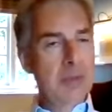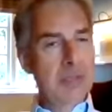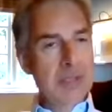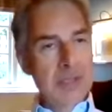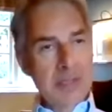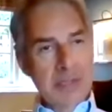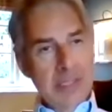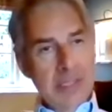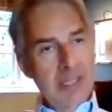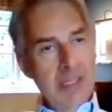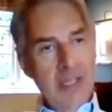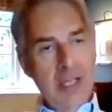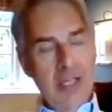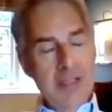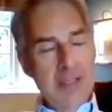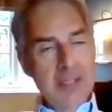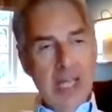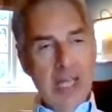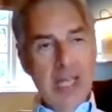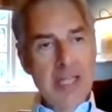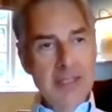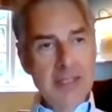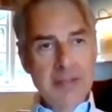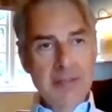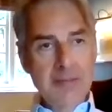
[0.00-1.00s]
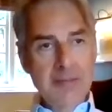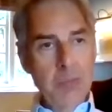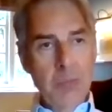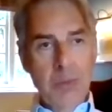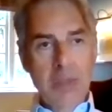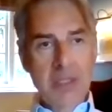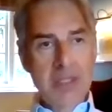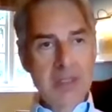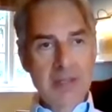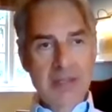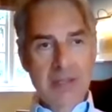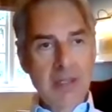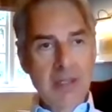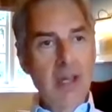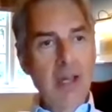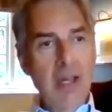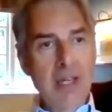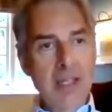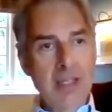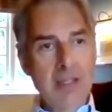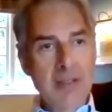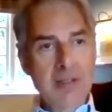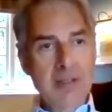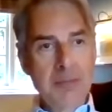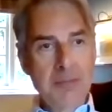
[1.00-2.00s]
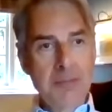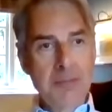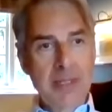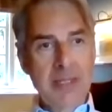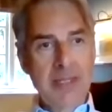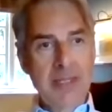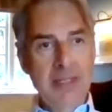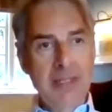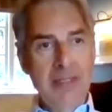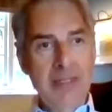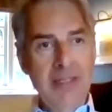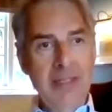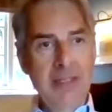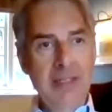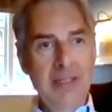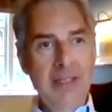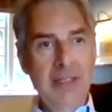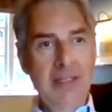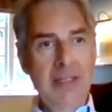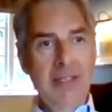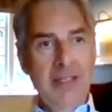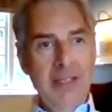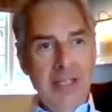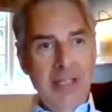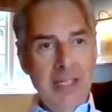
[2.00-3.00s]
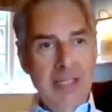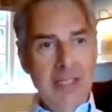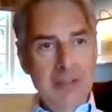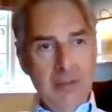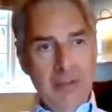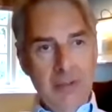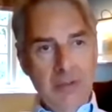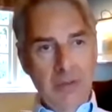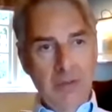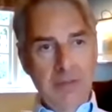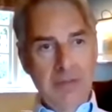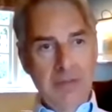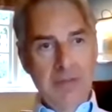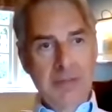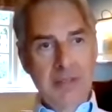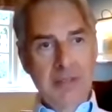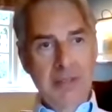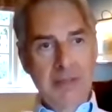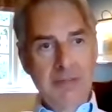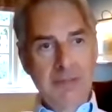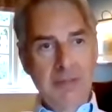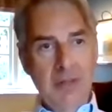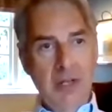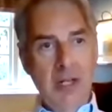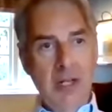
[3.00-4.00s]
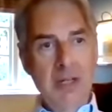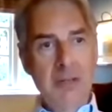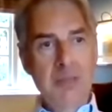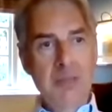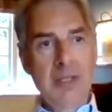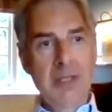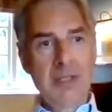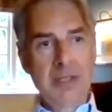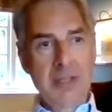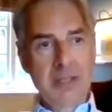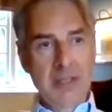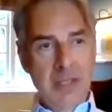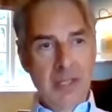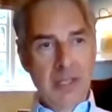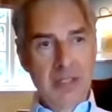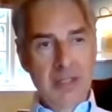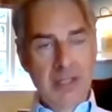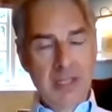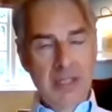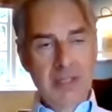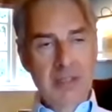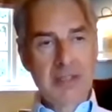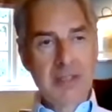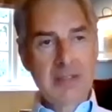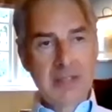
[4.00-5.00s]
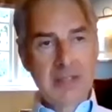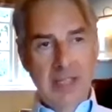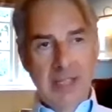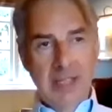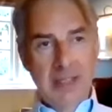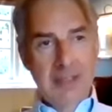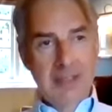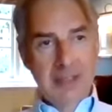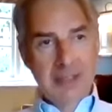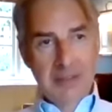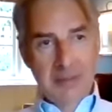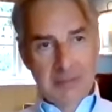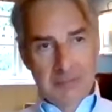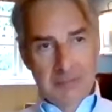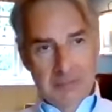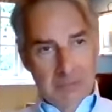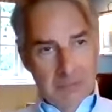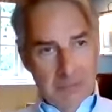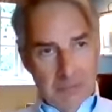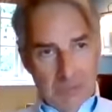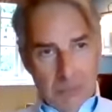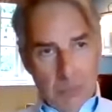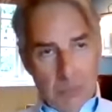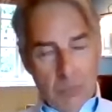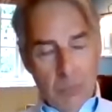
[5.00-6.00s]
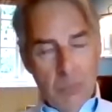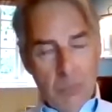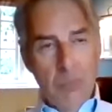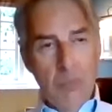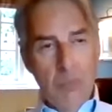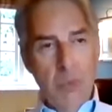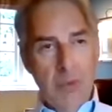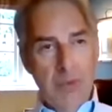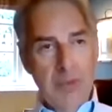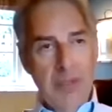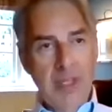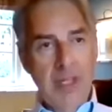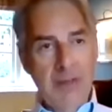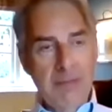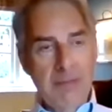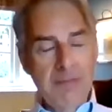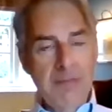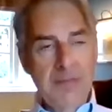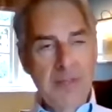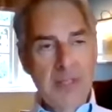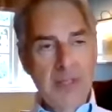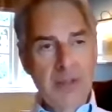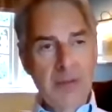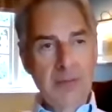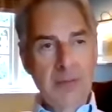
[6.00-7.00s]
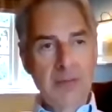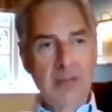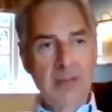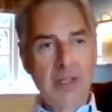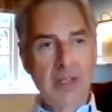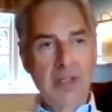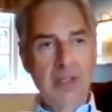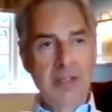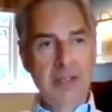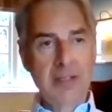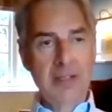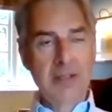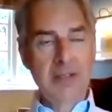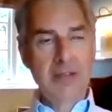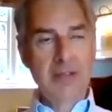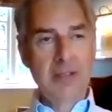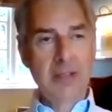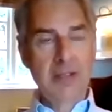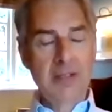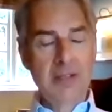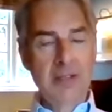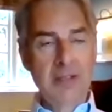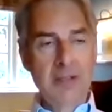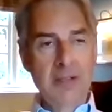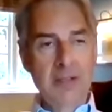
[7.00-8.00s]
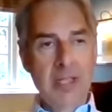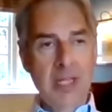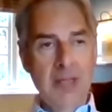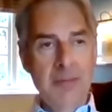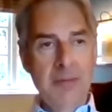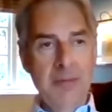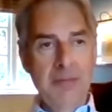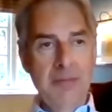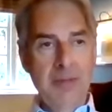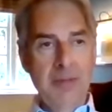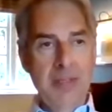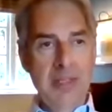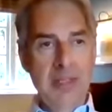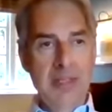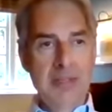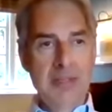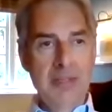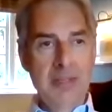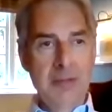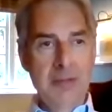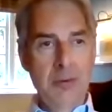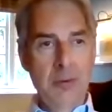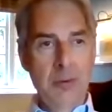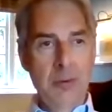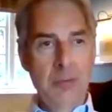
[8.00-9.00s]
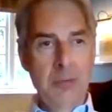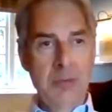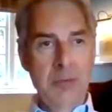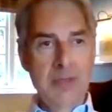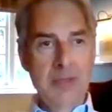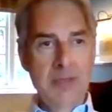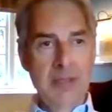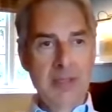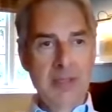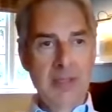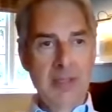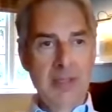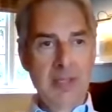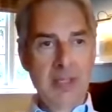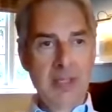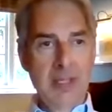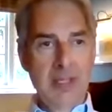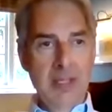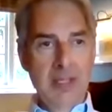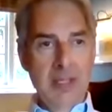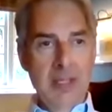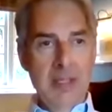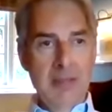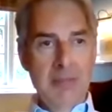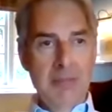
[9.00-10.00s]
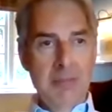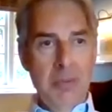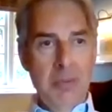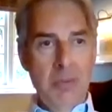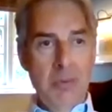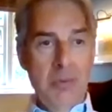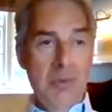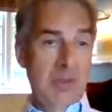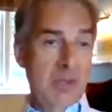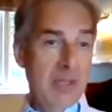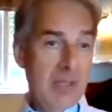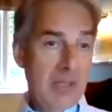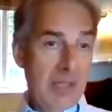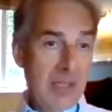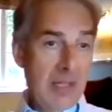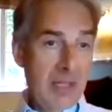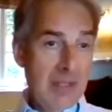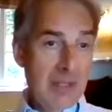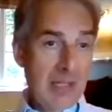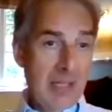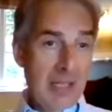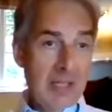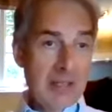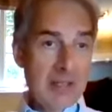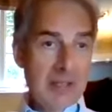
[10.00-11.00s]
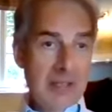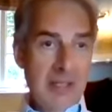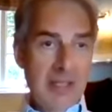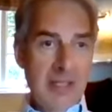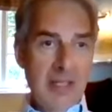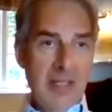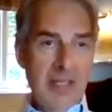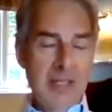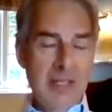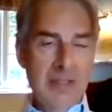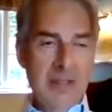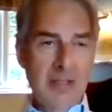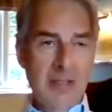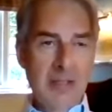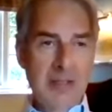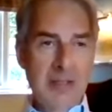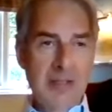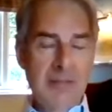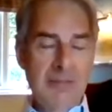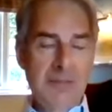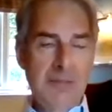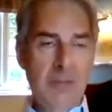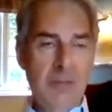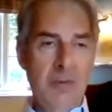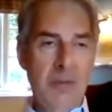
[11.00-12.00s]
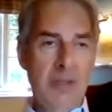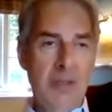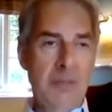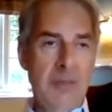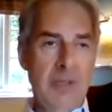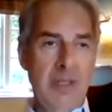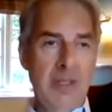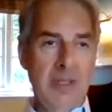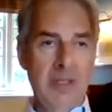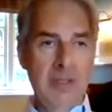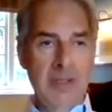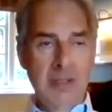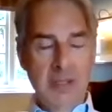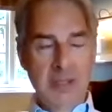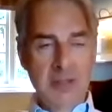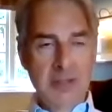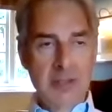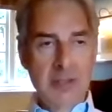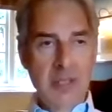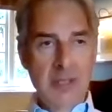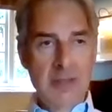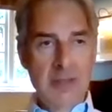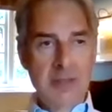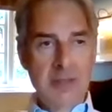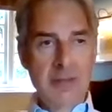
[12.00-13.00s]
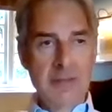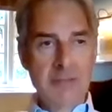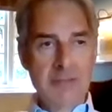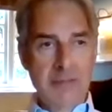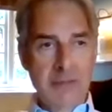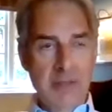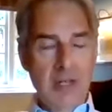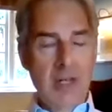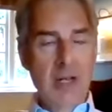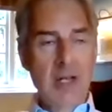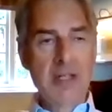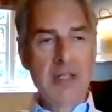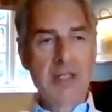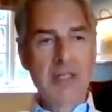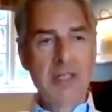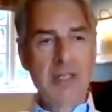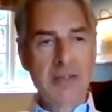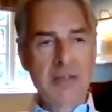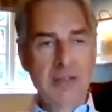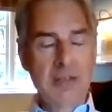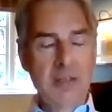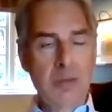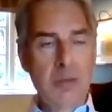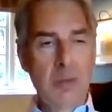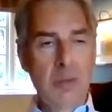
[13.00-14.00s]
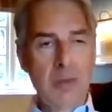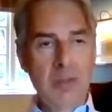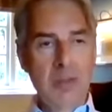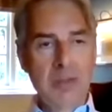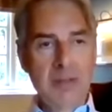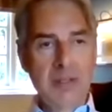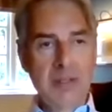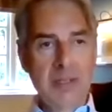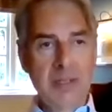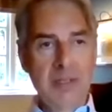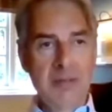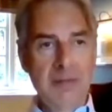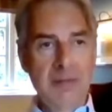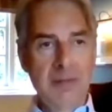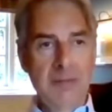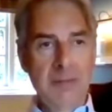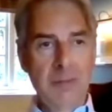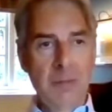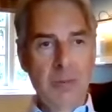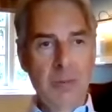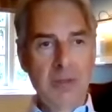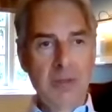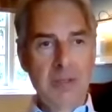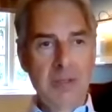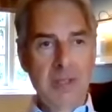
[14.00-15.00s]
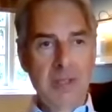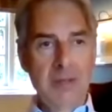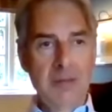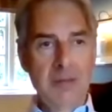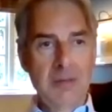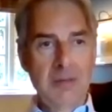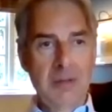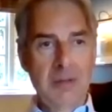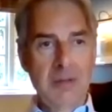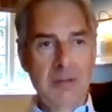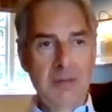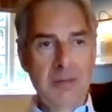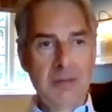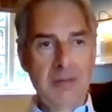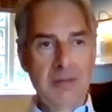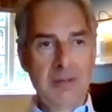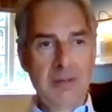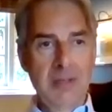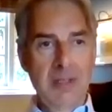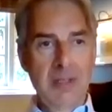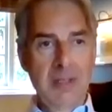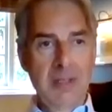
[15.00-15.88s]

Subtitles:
just to get a taste of what it's like to be in an office environment, and understanding what that feels like, and the shape of it is enormously important and actually exciting for them, and shows the variety and the quality of what goes on,